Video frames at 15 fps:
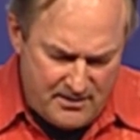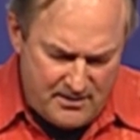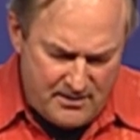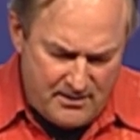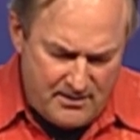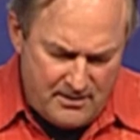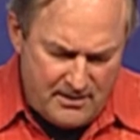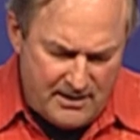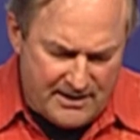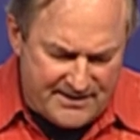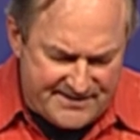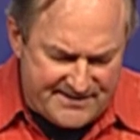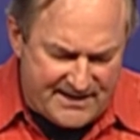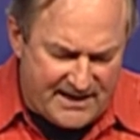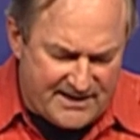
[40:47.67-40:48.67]
and
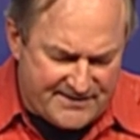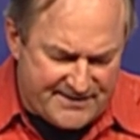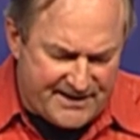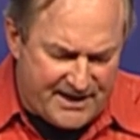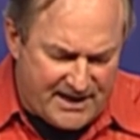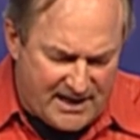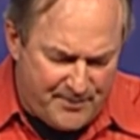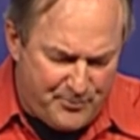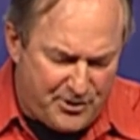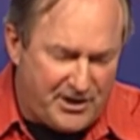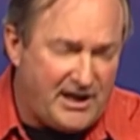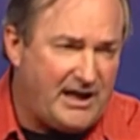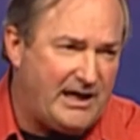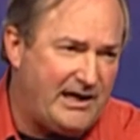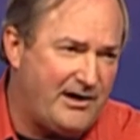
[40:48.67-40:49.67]
said, Is there anybody
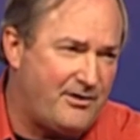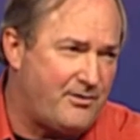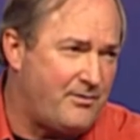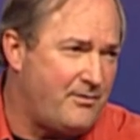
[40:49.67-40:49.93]
here